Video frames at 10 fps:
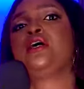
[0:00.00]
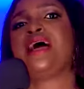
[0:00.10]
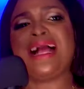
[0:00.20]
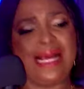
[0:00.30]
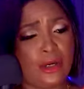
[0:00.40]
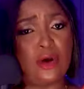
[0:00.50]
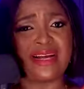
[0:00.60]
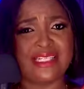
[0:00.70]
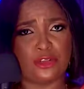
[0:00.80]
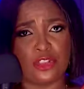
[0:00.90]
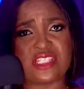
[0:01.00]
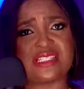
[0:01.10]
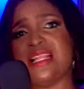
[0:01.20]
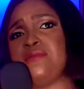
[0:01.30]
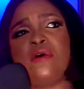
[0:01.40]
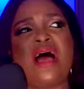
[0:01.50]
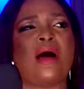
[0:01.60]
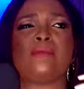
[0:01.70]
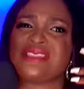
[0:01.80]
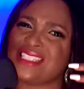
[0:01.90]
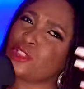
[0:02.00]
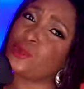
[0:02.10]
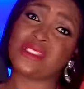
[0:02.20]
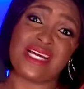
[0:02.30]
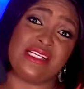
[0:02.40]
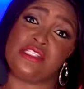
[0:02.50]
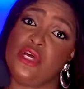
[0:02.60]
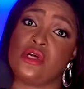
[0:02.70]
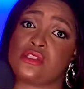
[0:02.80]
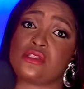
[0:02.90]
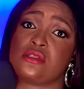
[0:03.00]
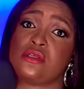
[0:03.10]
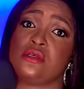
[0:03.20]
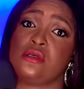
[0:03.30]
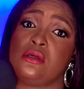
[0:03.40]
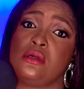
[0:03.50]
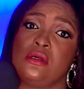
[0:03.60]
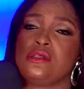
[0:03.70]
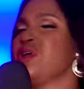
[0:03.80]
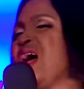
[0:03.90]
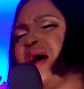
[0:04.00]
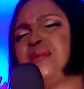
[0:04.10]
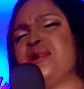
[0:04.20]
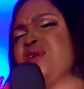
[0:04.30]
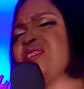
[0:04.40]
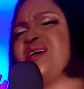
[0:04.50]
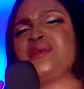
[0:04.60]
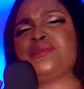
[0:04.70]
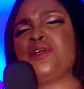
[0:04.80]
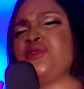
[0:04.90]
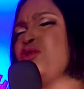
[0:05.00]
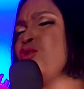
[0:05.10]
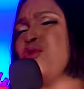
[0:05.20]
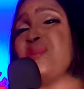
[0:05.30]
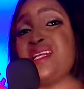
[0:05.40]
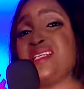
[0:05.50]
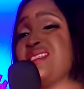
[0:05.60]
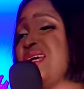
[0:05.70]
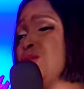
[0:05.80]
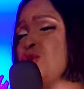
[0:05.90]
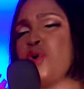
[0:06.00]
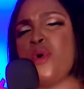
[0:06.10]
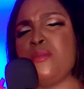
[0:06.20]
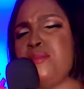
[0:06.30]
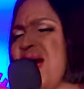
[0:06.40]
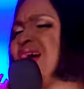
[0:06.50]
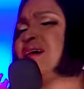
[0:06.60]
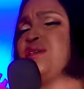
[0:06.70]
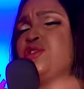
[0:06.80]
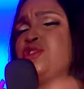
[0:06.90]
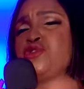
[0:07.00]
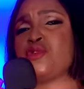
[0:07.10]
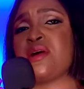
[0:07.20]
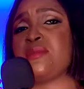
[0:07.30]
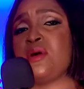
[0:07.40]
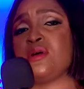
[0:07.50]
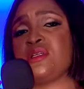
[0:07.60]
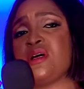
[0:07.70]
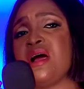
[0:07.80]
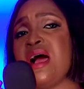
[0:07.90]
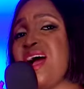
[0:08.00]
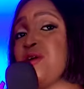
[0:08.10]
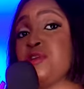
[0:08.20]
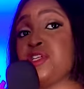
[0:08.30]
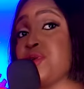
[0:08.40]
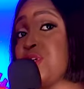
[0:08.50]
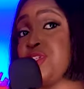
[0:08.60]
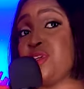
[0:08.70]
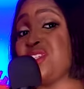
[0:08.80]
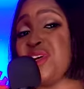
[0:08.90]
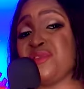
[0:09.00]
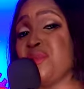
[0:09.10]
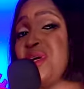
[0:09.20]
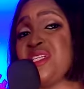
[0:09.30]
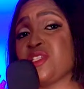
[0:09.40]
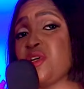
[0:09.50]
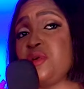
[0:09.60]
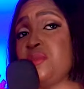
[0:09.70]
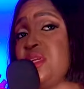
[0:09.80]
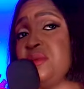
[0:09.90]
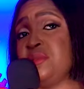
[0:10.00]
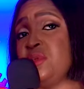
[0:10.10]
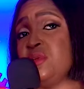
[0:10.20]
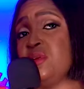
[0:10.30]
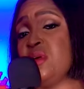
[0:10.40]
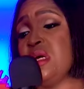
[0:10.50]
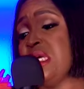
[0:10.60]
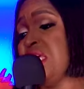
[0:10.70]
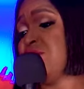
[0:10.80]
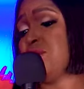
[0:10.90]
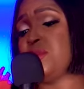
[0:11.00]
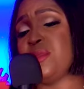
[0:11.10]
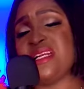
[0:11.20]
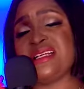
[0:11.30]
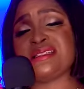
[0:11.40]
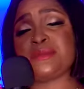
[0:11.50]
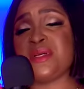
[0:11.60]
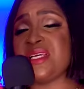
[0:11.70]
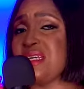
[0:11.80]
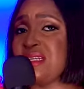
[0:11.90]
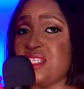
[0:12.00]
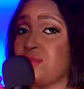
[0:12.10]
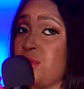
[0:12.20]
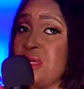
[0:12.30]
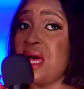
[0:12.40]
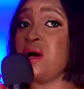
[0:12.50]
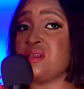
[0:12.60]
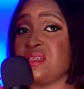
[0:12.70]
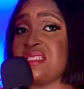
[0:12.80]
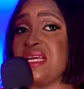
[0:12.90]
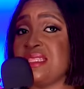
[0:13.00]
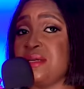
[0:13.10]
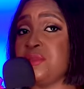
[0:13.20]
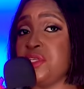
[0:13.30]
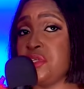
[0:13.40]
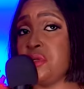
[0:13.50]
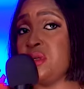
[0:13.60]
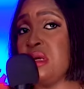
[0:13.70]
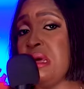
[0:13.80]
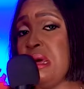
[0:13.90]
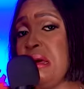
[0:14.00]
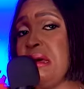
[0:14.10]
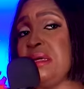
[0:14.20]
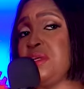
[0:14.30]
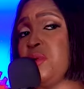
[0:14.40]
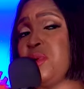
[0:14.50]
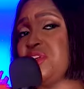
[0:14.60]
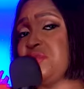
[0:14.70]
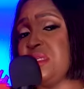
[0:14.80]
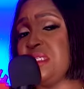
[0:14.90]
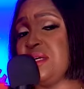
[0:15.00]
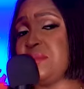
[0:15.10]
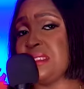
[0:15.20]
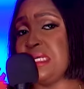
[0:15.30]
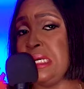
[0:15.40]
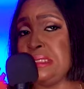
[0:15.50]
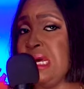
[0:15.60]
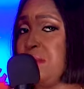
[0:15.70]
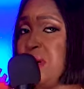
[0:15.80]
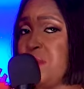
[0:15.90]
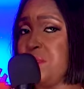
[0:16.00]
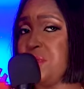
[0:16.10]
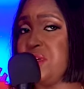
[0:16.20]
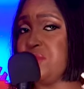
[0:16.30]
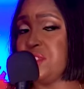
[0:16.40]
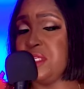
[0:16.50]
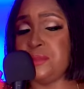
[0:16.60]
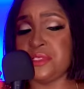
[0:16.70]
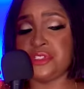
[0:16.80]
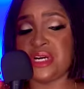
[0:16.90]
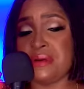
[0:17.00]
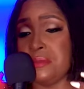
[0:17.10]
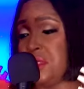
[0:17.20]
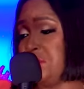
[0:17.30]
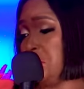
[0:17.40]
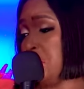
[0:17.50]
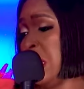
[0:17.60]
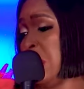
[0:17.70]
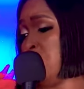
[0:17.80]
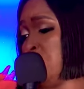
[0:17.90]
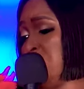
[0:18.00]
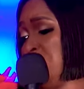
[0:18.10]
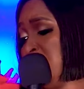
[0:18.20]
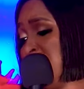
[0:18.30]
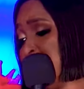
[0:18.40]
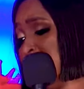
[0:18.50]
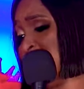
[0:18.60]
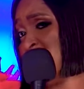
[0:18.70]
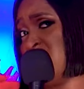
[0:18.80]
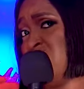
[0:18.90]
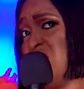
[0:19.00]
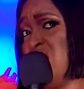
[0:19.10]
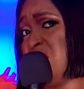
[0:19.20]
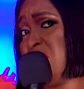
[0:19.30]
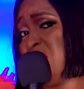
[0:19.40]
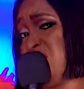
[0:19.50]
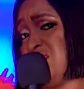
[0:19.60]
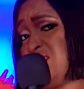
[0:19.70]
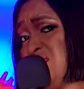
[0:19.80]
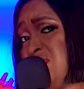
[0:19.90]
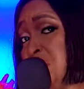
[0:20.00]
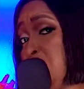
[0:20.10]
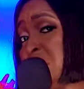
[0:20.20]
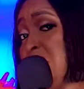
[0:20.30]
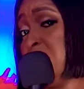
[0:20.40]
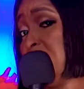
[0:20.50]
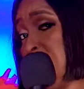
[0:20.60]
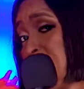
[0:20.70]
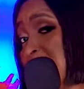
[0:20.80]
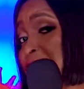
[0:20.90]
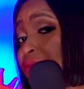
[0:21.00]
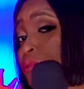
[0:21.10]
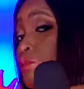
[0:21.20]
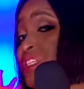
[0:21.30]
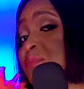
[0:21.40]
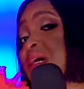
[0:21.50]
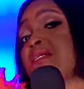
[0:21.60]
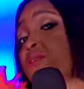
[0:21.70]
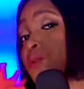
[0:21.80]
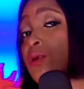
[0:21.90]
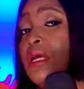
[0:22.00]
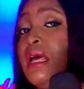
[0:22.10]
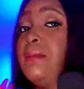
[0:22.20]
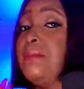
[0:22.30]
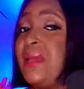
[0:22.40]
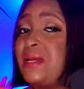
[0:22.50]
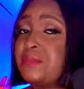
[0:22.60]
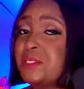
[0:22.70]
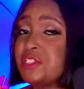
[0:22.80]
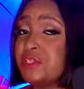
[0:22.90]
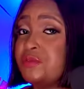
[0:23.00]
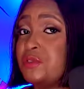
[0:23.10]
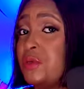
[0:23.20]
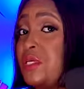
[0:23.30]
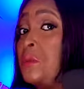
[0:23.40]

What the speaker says: I cannot get to this level and settle with an idiot. So I'm going to tell the beautiful woman, it's time to go back to the drawing board and retrace yourself. Nobody's going to blame you. Even me, where they speak English for you, I understand temptation. And you know, when you've been digmatized, that man where you didn't even sleep with the driver, would even know how good he is in bed. Because the truth about this, let me even whisper this one. Men, please shift your ear.